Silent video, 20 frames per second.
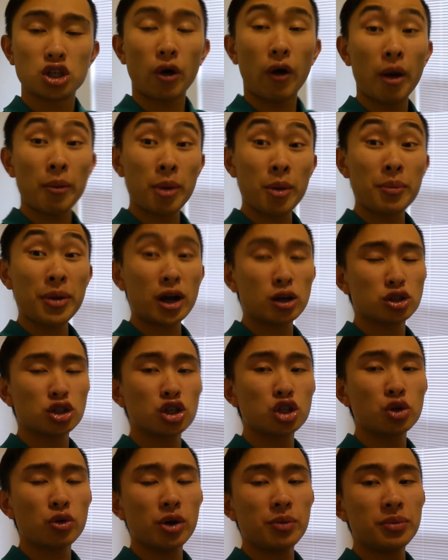I'm about
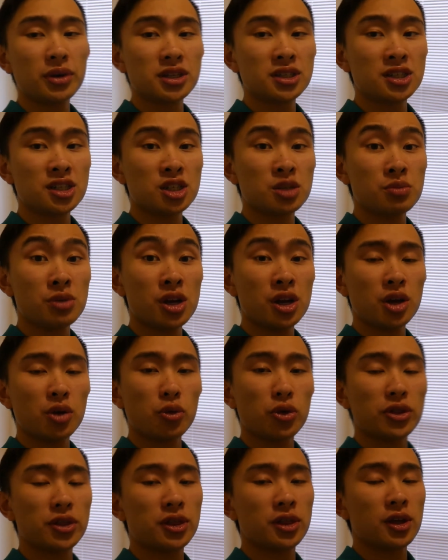to do a business meeting
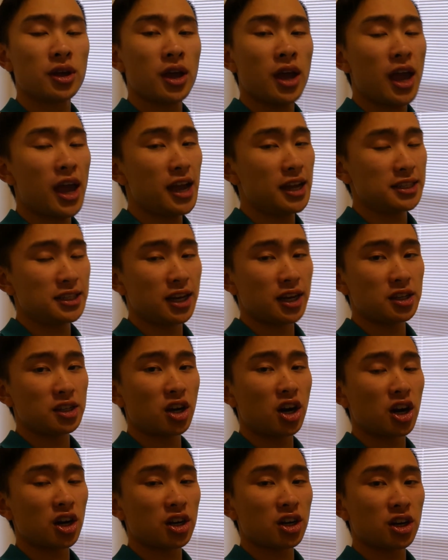with a
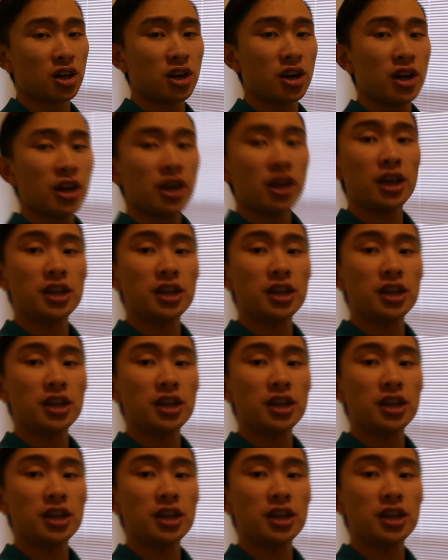TikToker.